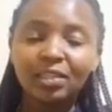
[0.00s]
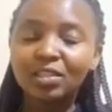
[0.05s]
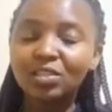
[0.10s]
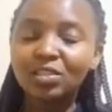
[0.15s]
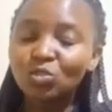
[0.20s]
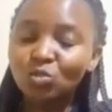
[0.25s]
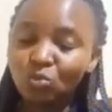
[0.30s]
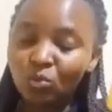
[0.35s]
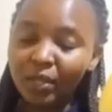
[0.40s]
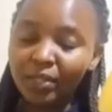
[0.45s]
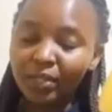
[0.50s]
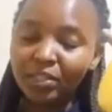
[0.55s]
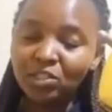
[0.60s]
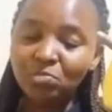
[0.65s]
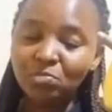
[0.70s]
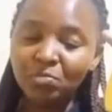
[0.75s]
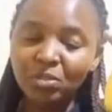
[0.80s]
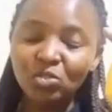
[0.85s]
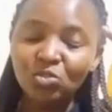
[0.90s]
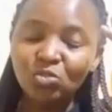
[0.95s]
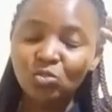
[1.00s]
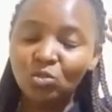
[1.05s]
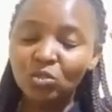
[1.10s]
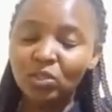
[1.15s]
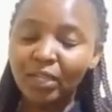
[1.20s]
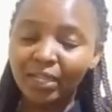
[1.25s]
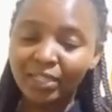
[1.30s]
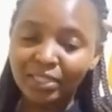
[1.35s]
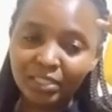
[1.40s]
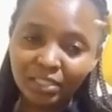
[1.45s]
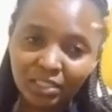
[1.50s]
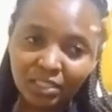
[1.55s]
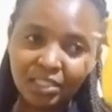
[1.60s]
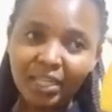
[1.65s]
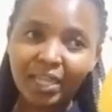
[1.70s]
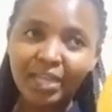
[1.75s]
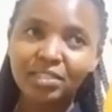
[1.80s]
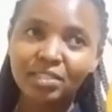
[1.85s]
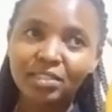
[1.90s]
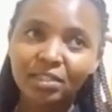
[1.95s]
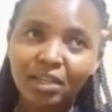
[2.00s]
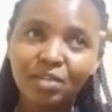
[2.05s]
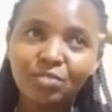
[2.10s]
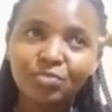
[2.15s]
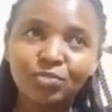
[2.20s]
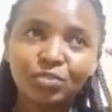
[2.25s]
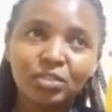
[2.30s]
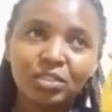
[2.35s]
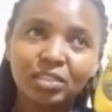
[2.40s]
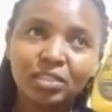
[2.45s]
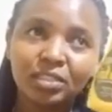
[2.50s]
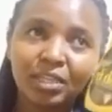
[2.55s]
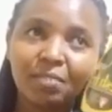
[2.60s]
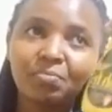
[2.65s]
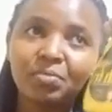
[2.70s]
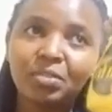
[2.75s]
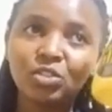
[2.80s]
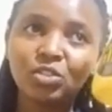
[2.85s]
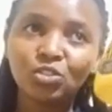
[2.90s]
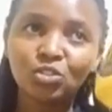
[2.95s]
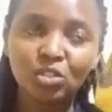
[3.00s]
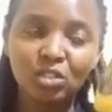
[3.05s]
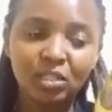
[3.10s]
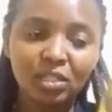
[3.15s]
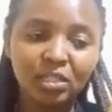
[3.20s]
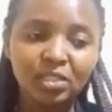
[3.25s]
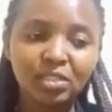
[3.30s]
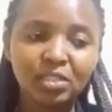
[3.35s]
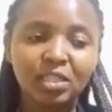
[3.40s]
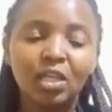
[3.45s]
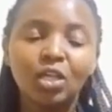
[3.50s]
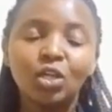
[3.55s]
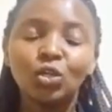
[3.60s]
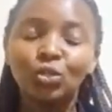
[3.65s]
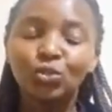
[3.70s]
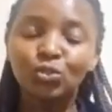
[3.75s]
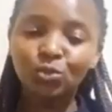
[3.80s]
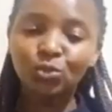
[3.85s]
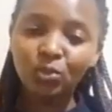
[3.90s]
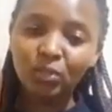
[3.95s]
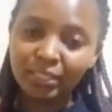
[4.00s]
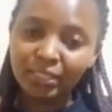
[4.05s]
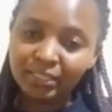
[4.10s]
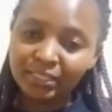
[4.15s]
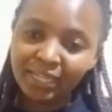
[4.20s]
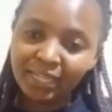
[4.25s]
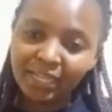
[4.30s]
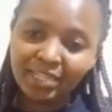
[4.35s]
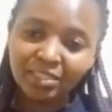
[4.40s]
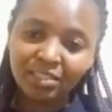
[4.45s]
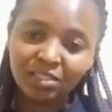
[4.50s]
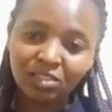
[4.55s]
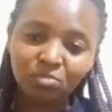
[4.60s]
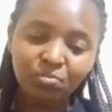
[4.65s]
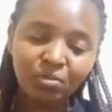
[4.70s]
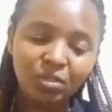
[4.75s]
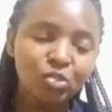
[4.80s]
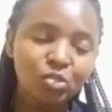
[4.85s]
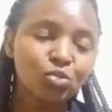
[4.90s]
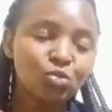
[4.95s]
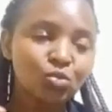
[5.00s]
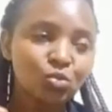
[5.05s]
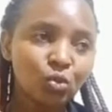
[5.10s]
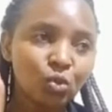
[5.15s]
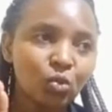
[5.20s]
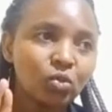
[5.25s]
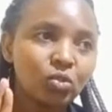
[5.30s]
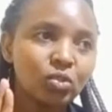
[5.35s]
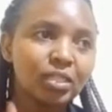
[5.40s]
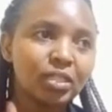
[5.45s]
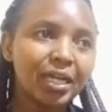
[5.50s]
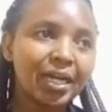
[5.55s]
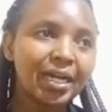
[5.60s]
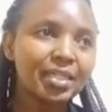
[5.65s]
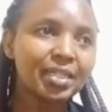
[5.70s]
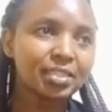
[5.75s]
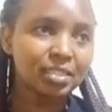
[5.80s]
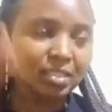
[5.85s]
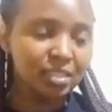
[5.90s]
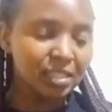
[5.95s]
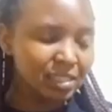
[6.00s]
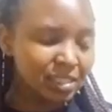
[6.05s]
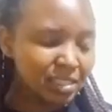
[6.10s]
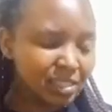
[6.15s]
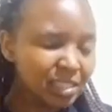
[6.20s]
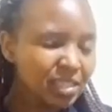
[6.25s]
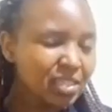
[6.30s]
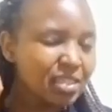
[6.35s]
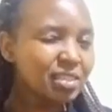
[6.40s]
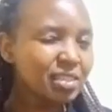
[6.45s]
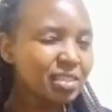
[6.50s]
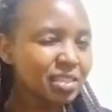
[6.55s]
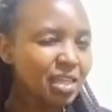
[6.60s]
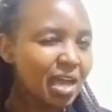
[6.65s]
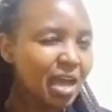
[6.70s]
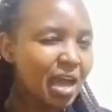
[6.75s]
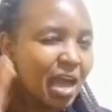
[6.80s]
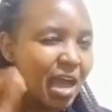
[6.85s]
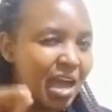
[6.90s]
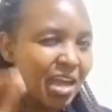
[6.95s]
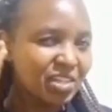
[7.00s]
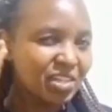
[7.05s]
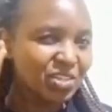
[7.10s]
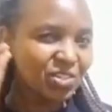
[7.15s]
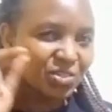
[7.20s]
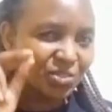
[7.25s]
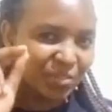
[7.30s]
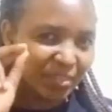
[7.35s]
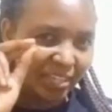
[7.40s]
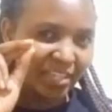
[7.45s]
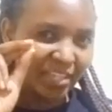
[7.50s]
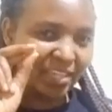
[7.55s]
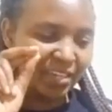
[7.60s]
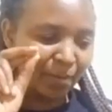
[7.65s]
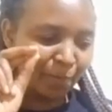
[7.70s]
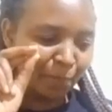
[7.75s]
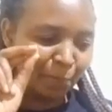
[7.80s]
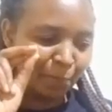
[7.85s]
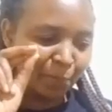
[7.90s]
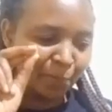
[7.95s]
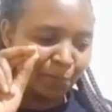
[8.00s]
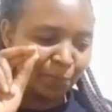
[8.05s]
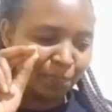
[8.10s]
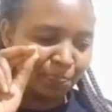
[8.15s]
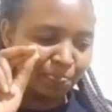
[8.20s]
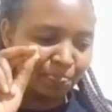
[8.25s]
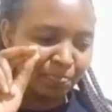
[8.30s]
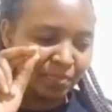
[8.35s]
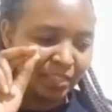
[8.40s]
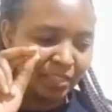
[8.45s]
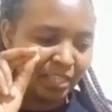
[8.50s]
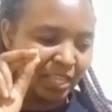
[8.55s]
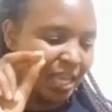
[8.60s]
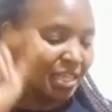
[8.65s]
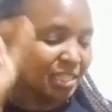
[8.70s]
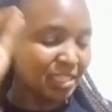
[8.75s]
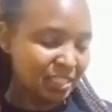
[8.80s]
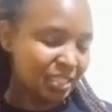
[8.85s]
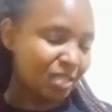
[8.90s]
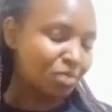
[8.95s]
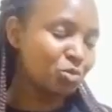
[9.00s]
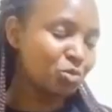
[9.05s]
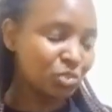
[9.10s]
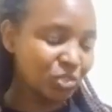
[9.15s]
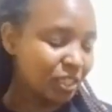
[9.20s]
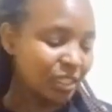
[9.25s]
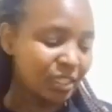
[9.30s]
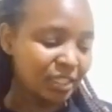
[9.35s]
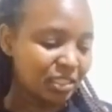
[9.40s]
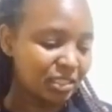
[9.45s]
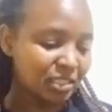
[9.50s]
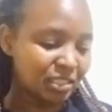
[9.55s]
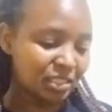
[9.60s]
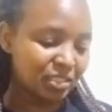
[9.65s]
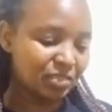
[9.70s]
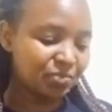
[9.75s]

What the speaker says: this one is being sold at 340 something shillings. 2 liters is being sold at 600 and some shillings.